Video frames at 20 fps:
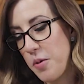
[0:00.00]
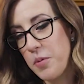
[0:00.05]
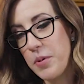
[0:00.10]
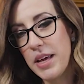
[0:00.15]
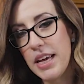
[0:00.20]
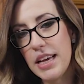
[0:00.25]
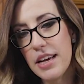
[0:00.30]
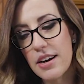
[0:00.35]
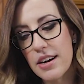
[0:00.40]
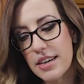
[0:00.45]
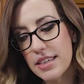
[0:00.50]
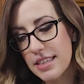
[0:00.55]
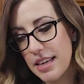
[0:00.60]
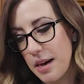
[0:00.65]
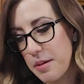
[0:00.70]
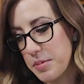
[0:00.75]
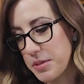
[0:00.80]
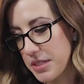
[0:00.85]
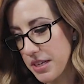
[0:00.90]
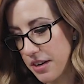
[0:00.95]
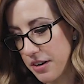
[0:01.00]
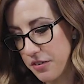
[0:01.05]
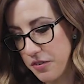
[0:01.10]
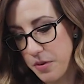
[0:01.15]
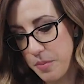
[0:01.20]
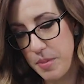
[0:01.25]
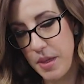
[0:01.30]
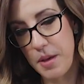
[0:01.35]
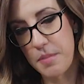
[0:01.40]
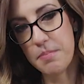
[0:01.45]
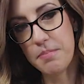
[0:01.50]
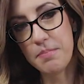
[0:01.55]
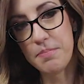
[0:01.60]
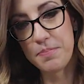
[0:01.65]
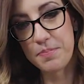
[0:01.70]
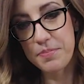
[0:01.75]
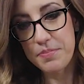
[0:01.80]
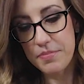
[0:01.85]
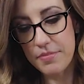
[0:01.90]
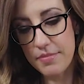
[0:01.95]
We got apple cider from them.
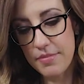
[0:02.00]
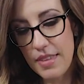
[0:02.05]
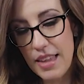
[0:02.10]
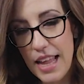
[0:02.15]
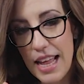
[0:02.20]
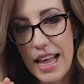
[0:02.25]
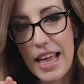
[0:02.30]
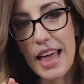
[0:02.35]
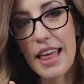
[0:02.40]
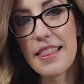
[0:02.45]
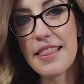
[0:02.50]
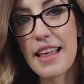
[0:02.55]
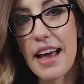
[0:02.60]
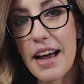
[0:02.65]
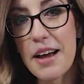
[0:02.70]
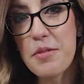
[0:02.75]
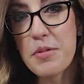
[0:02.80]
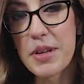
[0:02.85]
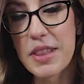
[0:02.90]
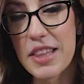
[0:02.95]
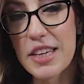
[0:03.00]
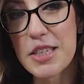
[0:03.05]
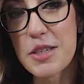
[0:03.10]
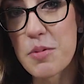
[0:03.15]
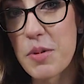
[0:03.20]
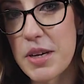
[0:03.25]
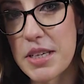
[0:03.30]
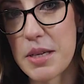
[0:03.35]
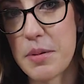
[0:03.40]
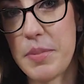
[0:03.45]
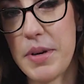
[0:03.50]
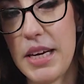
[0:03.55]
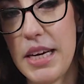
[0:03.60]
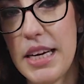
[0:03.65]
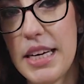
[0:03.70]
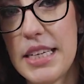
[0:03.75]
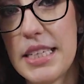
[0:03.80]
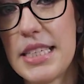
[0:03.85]
And that with this recipe